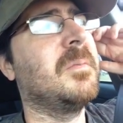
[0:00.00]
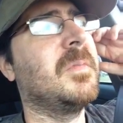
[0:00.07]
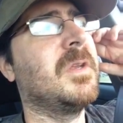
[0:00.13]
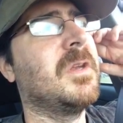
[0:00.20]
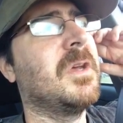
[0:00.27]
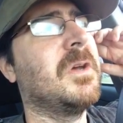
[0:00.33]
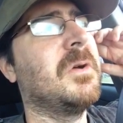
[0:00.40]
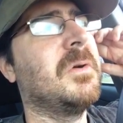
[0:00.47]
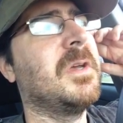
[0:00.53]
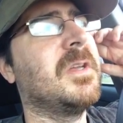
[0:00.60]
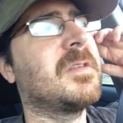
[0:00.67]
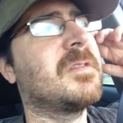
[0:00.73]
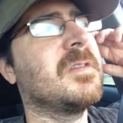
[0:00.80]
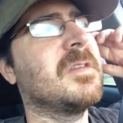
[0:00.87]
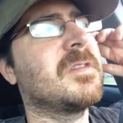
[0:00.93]

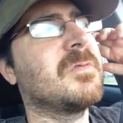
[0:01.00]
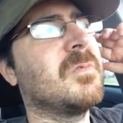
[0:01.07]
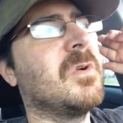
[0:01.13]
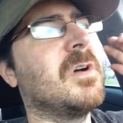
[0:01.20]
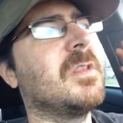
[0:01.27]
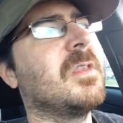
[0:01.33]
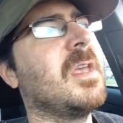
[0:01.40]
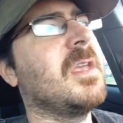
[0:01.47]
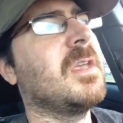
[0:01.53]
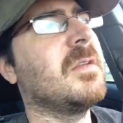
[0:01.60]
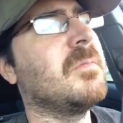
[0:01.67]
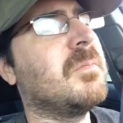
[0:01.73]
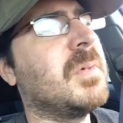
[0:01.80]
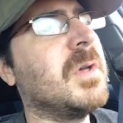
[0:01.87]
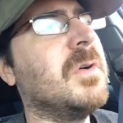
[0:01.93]
It's what they
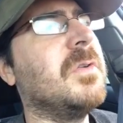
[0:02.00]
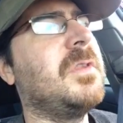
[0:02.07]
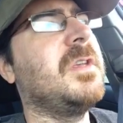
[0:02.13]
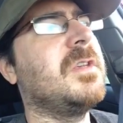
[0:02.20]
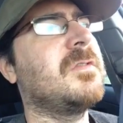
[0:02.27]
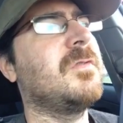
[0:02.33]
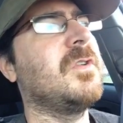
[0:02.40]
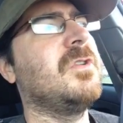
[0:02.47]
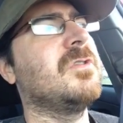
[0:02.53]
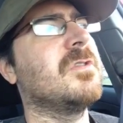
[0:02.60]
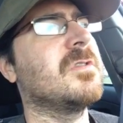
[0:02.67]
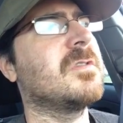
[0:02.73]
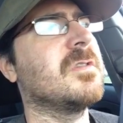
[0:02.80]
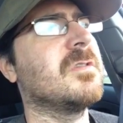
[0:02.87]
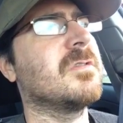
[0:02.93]
can build these
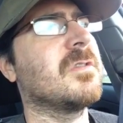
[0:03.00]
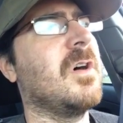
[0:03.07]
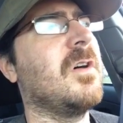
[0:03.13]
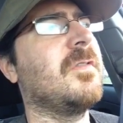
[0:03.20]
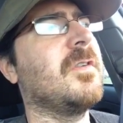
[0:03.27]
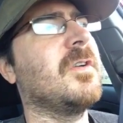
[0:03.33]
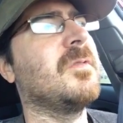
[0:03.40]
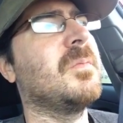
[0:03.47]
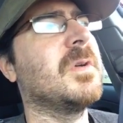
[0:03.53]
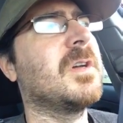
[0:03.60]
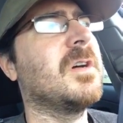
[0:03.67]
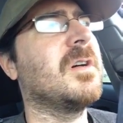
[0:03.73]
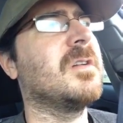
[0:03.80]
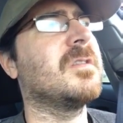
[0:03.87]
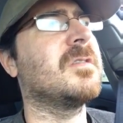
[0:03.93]
fusion centers off of,
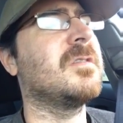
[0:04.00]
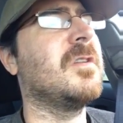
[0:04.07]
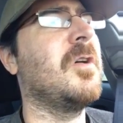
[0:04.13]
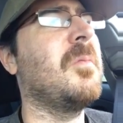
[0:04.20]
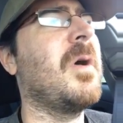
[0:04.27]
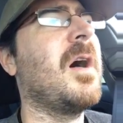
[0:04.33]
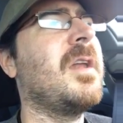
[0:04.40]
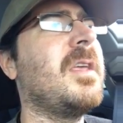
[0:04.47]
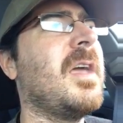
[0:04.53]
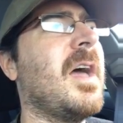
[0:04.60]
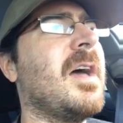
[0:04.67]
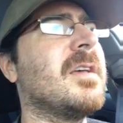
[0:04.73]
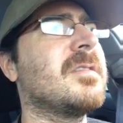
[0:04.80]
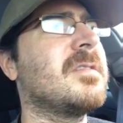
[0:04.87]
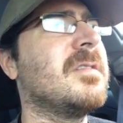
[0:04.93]
because nobody
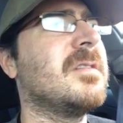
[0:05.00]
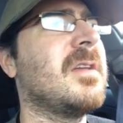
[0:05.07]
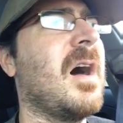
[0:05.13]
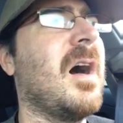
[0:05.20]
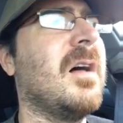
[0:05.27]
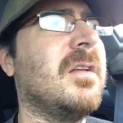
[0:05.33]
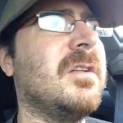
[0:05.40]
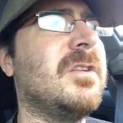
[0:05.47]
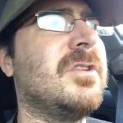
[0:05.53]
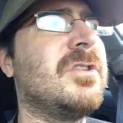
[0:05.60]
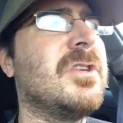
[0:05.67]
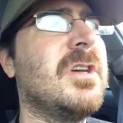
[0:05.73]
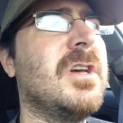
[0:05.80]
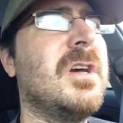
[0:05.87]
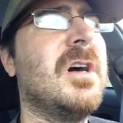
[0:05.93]
has the
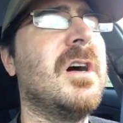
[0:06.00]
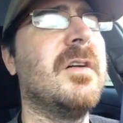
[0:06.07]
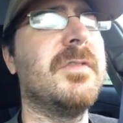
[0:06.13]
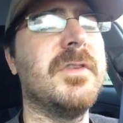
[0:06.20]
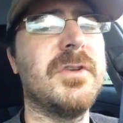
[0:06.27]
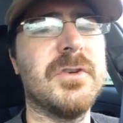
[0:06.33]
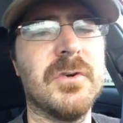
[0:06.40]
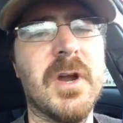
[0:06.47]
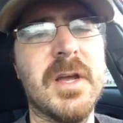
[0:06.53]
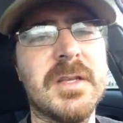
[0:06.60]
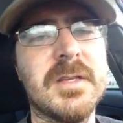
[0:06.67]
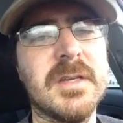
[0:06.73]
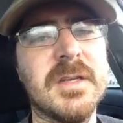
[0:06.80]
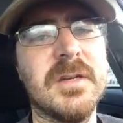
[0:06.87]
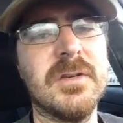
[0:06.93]
knowledge of the
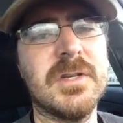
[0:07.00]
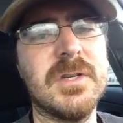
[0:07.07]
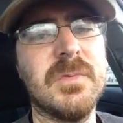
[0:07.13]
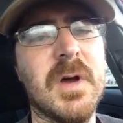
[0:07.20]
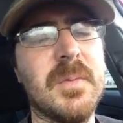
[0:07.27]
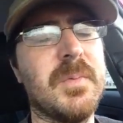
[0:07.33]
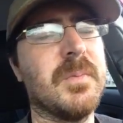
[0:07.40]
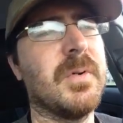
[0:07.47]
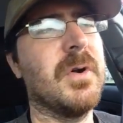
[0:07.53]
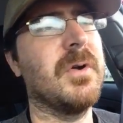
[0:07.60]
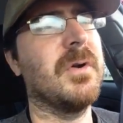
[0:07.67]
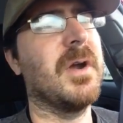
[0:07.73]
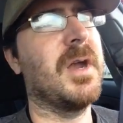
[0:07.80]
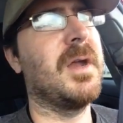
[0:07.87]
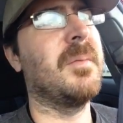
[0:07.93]
directed energy weapon
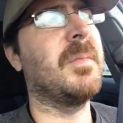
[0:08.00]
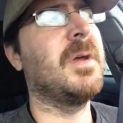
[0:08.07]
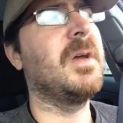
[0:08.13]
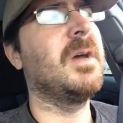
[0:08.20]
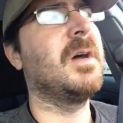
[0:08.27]
program.